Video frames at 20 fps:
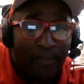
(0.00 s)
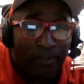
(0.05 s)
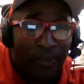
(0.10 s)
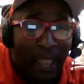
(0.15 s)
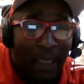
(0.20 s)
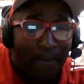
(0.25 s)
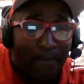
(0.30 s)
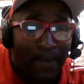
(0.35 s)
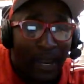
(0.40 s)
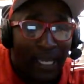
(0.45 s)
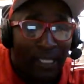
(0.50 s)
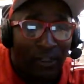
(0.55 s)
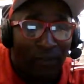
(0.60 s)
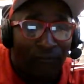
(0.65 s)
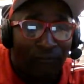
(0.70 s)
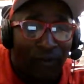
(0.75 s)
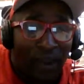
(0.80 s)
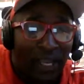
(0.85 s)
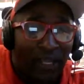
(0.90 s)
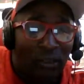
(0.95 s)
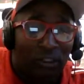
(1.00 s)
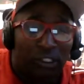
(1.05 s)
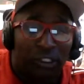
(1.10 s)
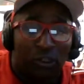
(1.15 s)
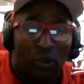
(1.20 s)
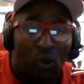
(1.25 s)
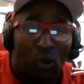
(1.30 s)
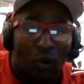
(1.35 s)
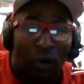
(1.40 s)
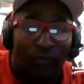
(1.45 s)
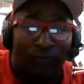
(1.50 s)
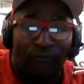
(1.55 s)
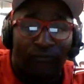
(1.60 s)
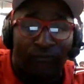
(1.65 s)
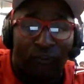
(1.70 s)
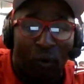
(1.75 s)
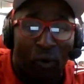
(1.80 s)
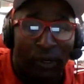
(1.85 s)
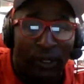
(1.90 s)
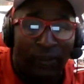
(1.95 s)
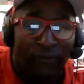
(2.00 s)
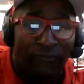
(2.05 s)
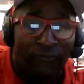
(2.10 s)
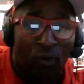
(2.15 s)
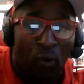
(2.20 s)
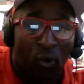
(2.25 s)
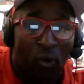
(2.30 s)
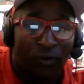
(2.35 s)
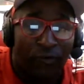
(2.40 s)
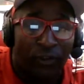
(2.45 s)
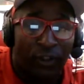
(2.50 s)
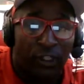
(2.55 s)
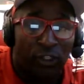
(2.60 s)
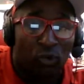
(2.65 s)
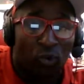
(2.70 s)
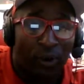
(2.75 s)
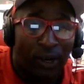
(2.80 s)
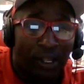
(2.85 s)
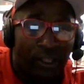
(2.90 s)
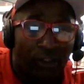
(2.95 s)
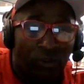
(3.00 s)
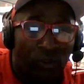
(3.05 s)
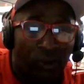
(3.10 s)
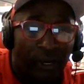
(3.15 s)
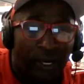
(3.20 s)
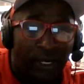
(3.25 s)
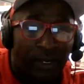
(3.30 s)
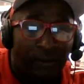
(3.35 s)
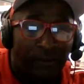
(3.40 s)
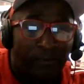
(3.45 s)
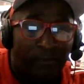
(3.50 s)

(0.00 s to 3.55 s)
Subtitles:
That made the final score 44-23.